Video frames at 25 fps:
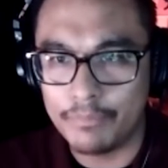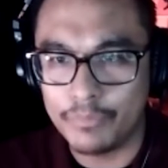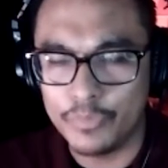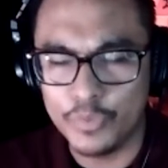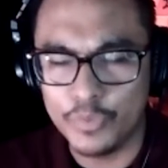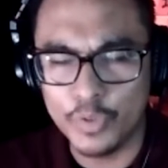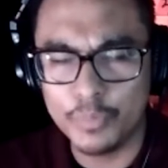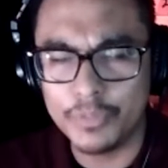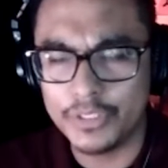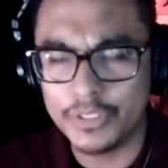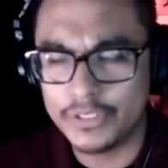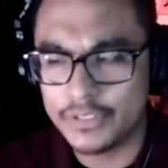
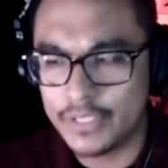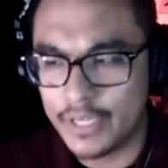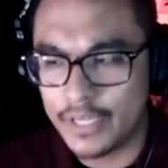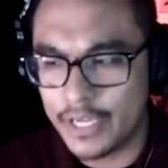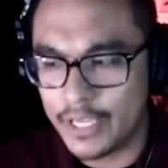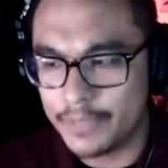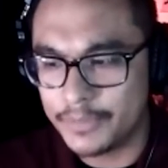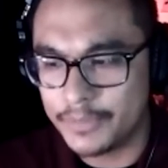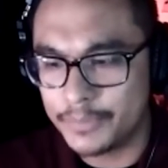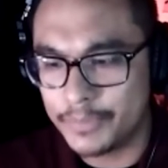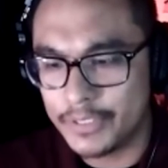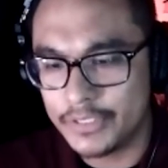numerous
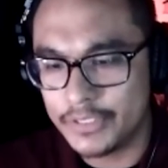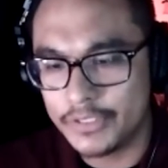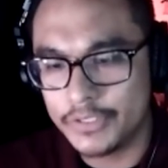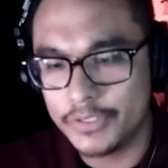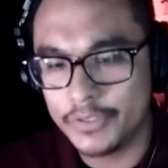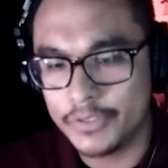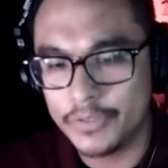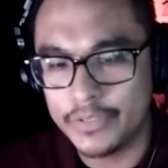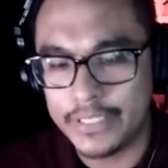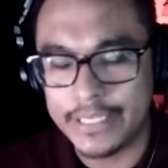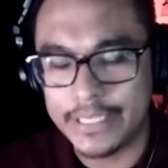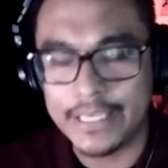times, been
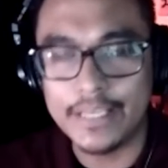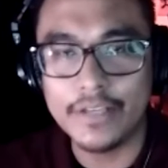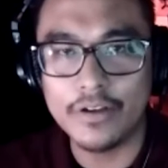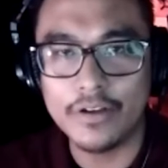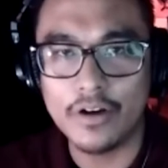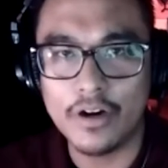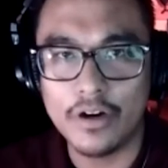to the